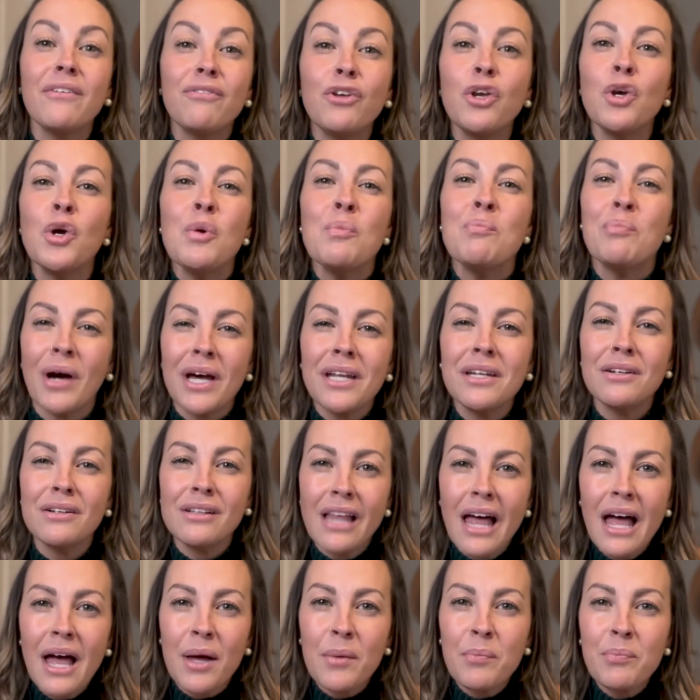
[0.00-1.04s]
If you
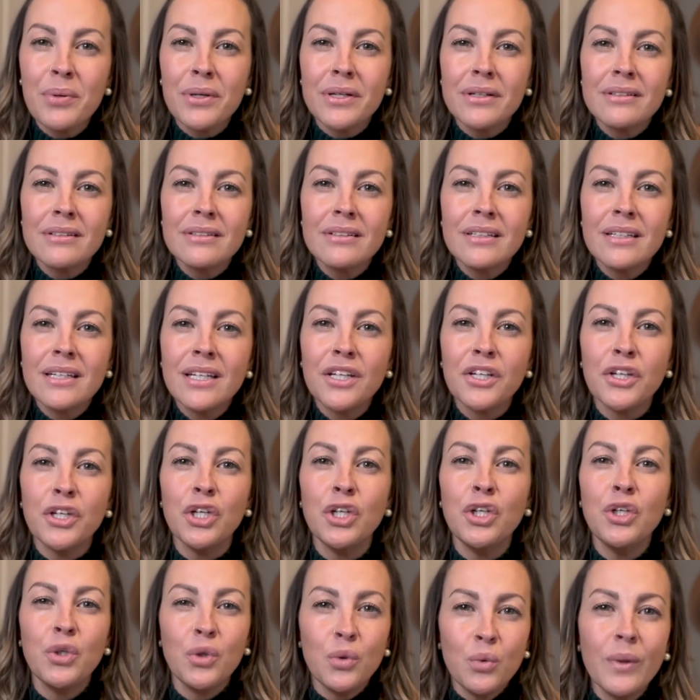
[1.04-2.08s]
bundle up,
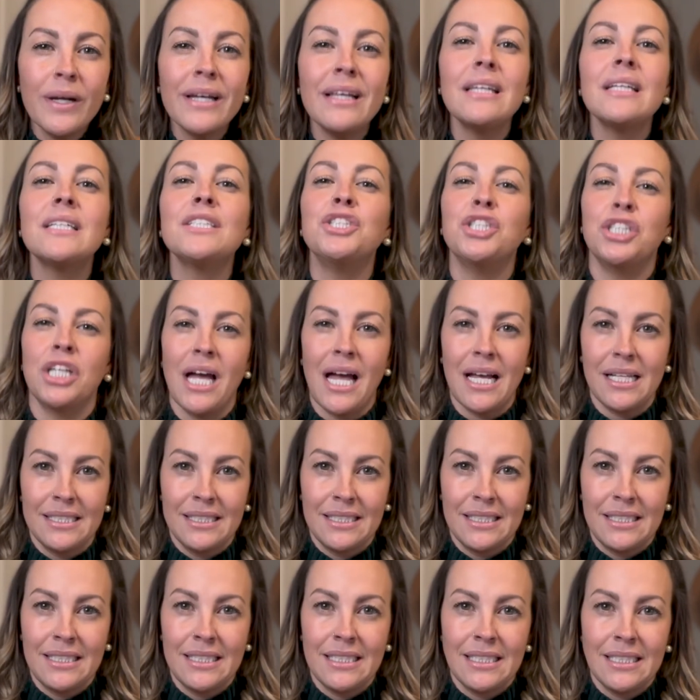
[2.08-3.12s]
you will
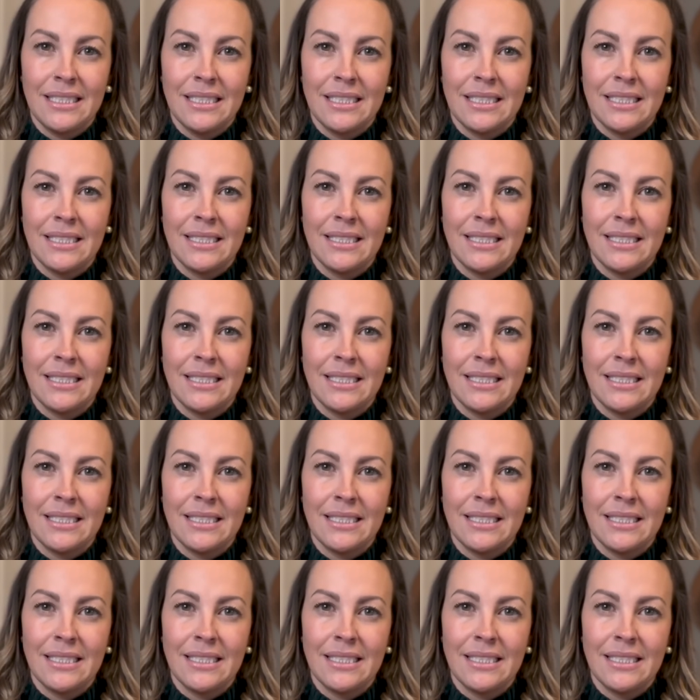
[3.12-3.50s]
adjust.